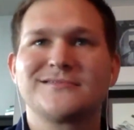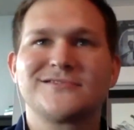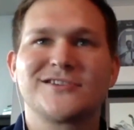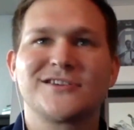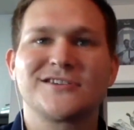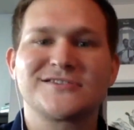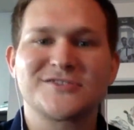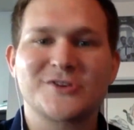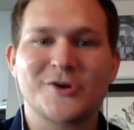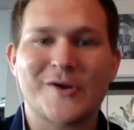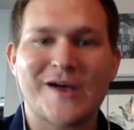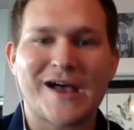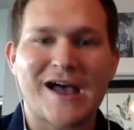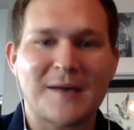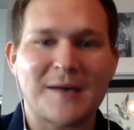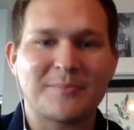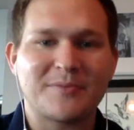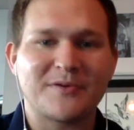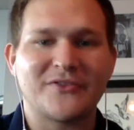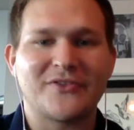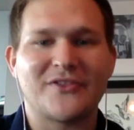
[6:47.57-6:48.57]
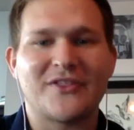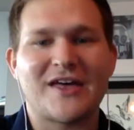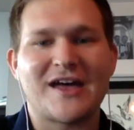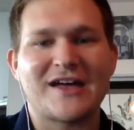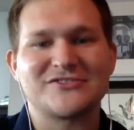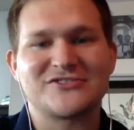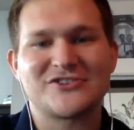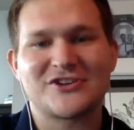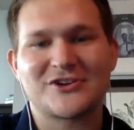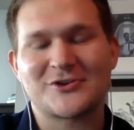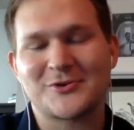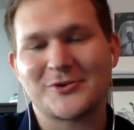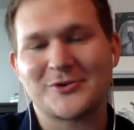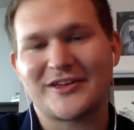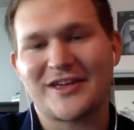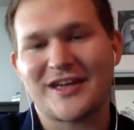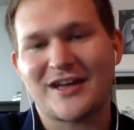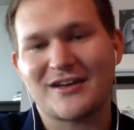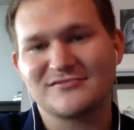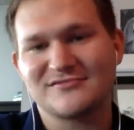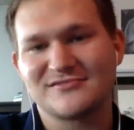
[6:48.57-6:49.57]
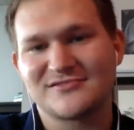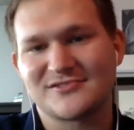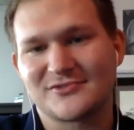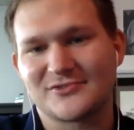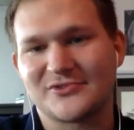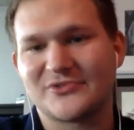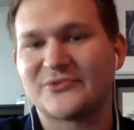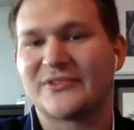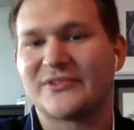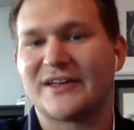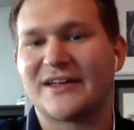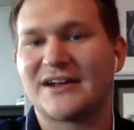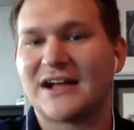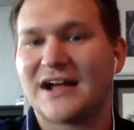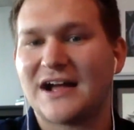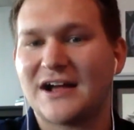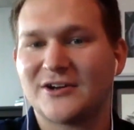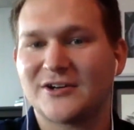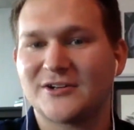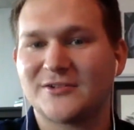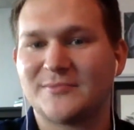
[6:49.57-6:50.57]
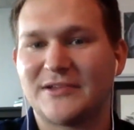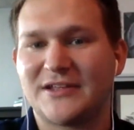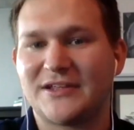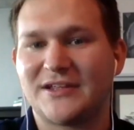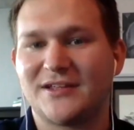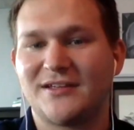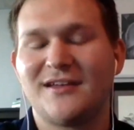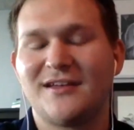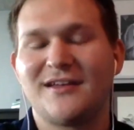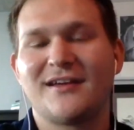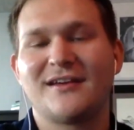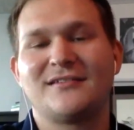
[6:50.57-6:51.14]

Just so happened that general counsel that hired me